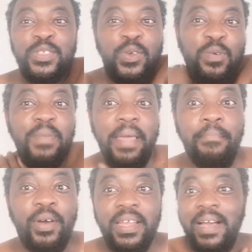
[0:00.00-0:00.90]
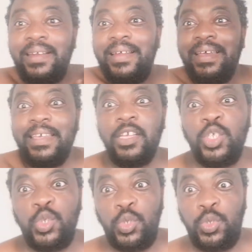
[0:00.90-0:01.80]
so my body kind of like
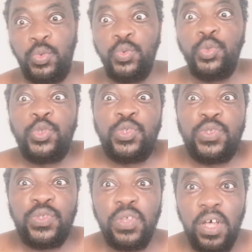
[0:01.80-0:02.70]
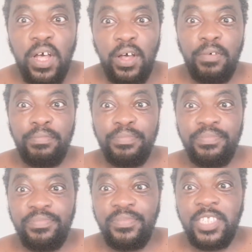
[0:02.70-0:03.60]
exudes
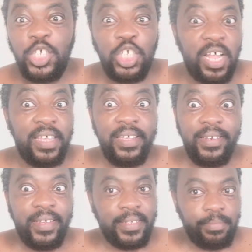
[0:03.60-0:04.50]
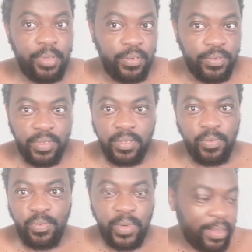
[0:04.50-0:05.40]
the shine, I
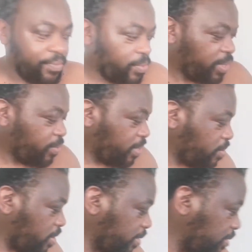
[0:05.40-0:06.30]
suppose, whatever way you want to